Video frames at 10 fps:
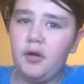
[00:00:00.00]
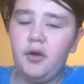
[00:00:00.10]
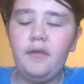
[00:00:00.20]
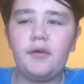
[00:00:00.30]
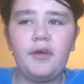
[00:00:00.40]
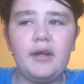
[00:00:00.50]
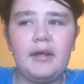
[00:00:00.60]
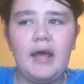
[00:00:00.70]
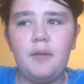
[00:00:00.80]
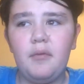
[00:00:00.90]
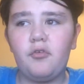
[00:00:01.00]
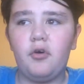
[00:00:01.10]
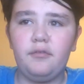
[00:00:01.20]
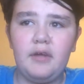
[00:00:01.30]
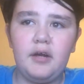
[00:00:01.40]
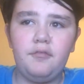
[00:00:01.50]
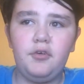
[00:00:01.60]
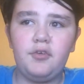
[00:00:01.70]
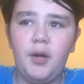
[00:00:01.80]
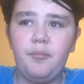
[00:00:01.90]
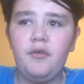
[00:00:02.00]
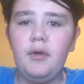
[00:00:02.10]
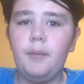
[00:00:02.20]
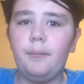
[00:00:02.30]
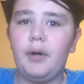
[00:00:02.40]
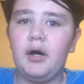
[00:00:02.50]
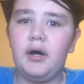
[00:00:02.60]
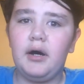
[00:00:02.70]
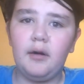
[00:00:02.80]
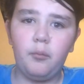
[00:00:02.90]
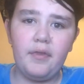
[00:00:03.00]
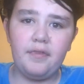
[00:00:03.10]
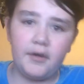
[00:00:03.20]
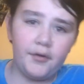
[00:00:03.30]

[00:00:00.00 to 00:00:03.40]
I know the Cricket Academy's gone down a few times, but uh, with the